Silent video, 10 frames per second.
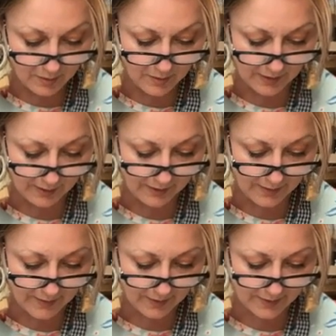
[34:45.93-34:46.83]
Ooh, I
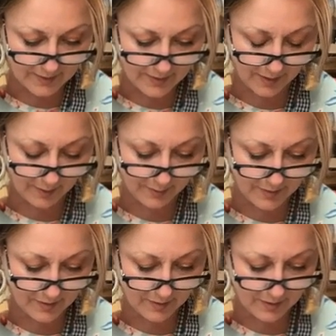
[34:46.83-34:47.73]
love it on the
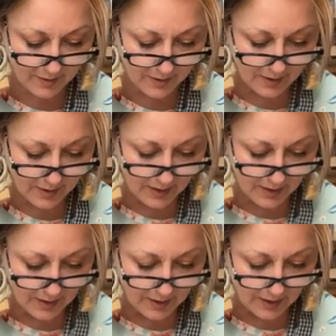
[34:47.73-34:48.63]
stems.
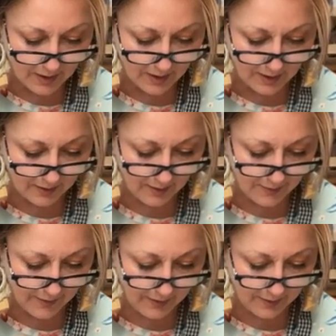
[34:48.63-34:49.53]
I
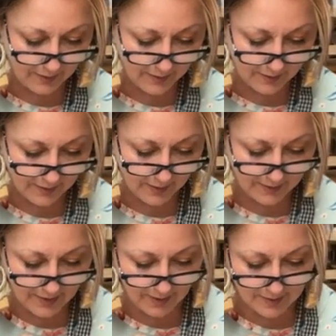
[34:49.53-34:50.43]
love it.
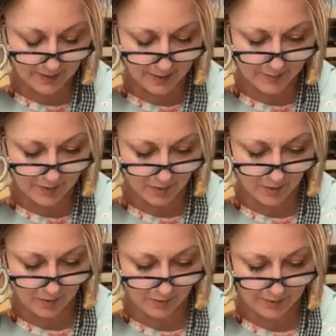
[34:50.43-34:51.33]
It takes it up to
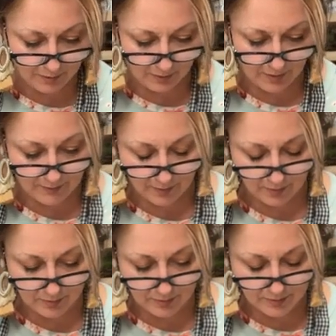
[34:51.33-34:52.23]
a whole new level.